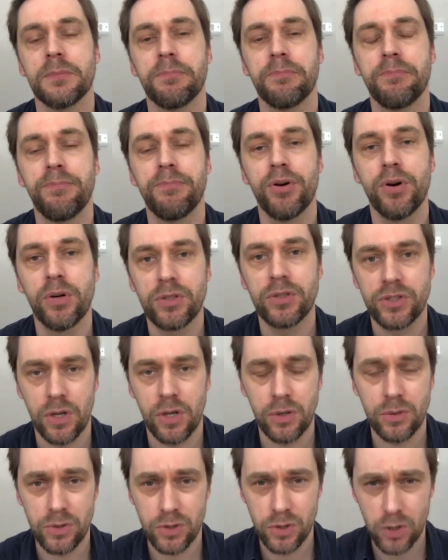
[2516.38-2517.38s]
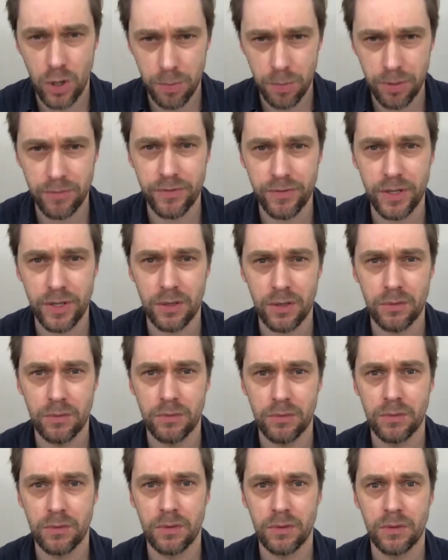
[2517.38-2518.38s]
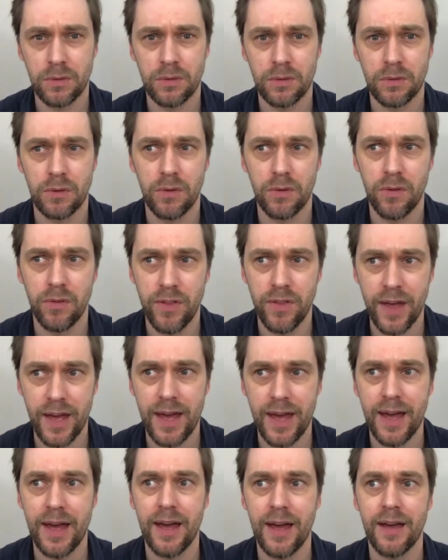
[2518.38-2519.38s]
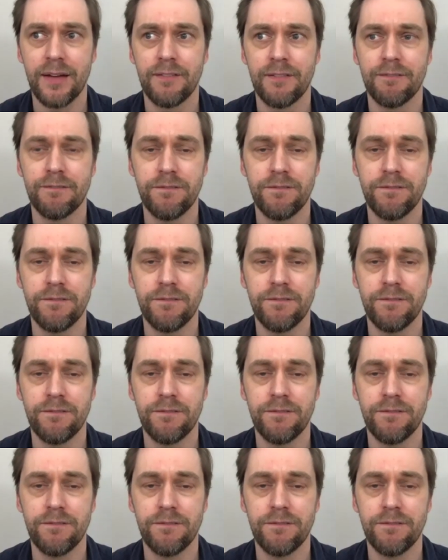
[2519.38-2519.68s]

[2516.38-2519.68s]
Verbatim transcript: put on top of you their